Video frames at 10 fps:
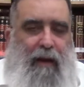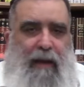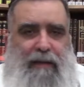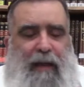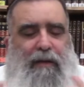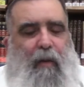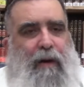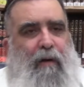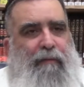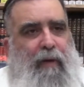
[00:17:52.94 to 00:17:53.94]
it's
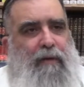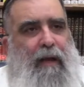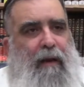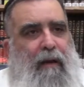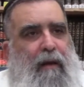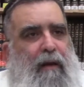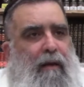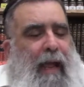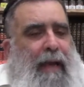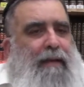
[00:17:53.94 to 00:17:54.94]
quite confusing.
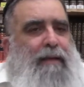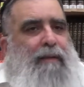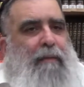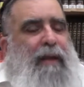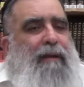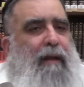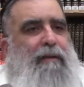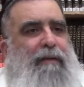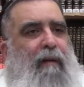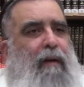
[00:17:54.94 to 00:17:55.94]
Light is something that
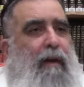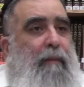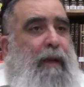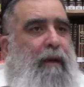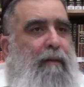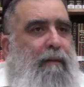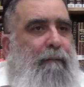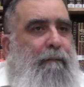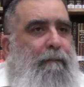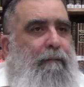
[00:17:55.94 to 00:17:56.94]
is very limited,
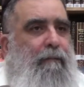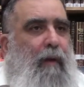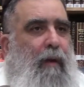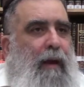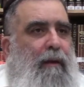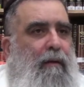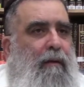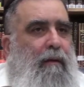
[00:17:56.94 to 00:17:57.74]
right?